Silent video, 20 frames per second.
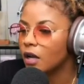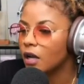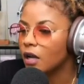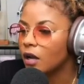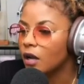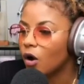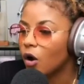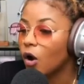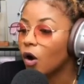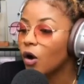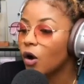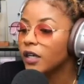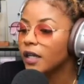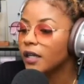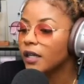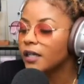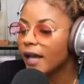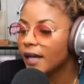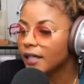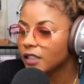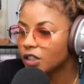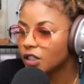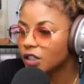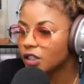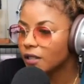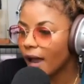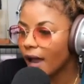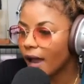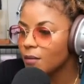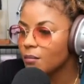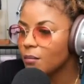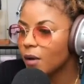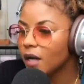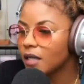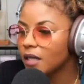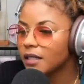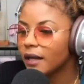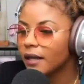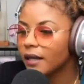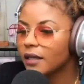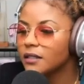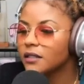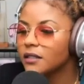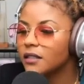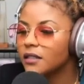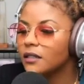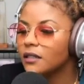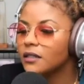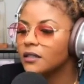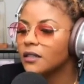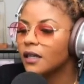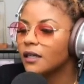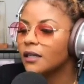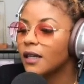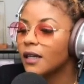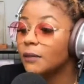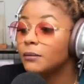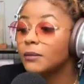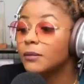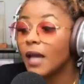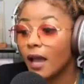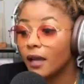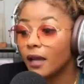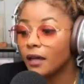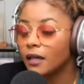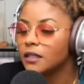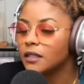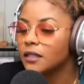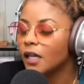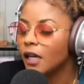On election night, Musk and his young son named X